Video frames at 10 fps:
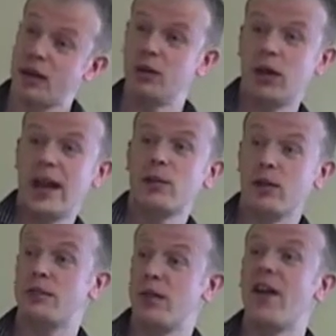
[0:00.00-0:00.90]
Google
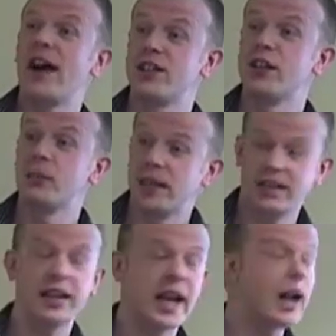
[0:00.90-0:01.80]
AdWords professional
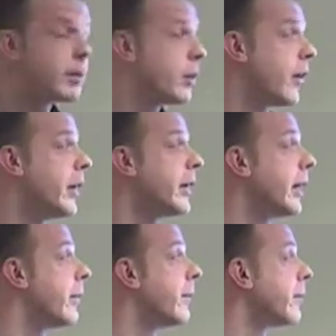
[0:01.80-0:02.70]
because they can help you a great deal.